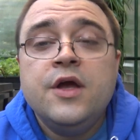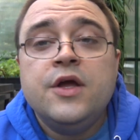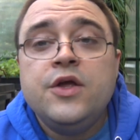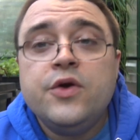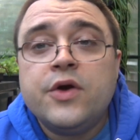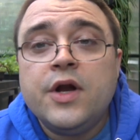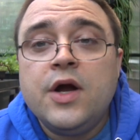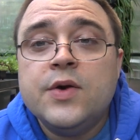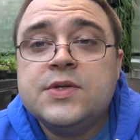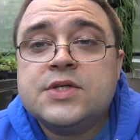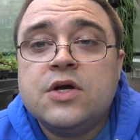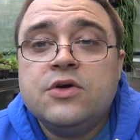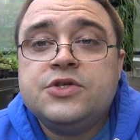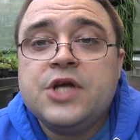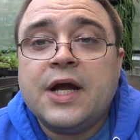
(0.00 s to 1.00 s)
you can always
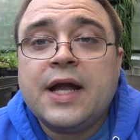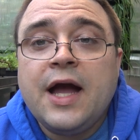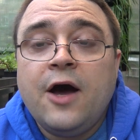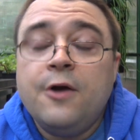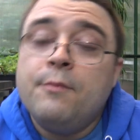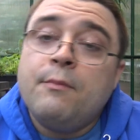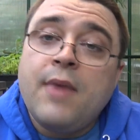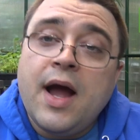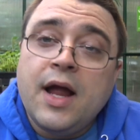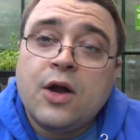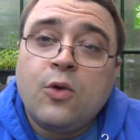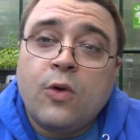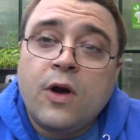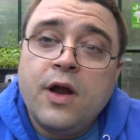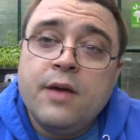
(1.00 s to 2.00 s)
go check out
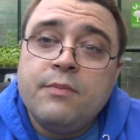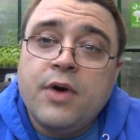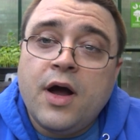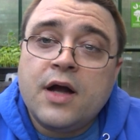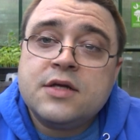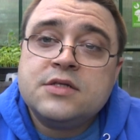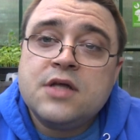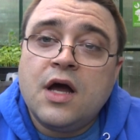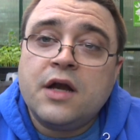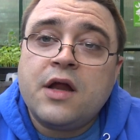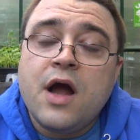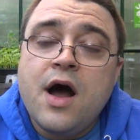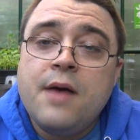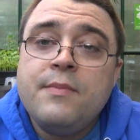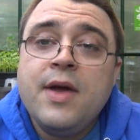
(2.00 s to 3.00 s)

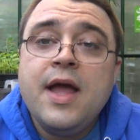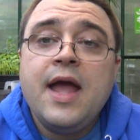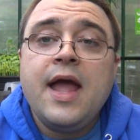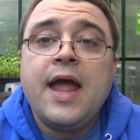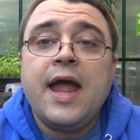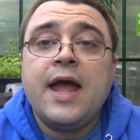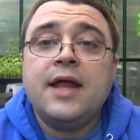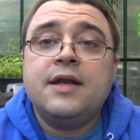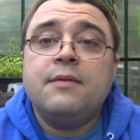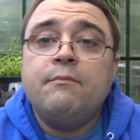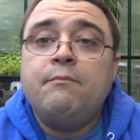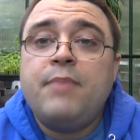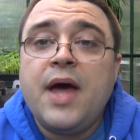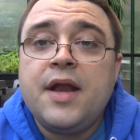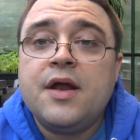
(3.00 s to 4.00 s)
myaquariumbox.com and
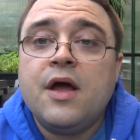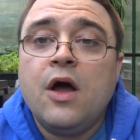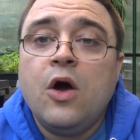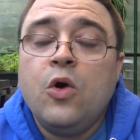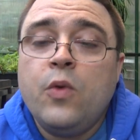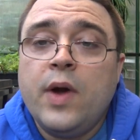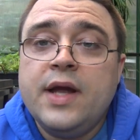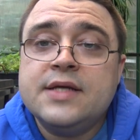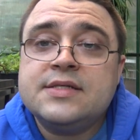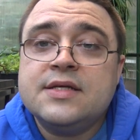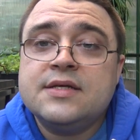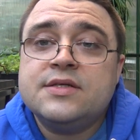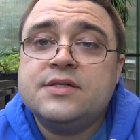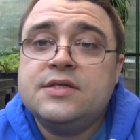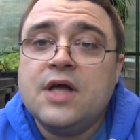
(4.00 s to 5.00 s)

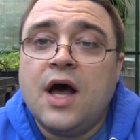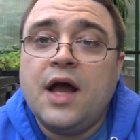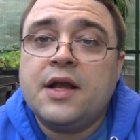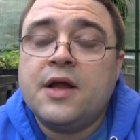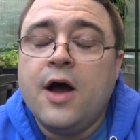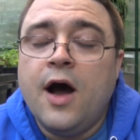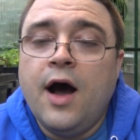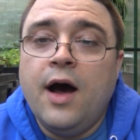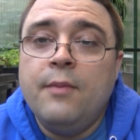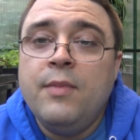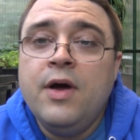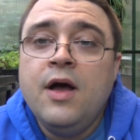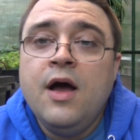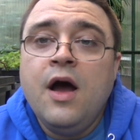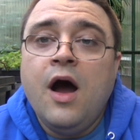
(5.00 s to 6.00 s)
bettaoasis.com.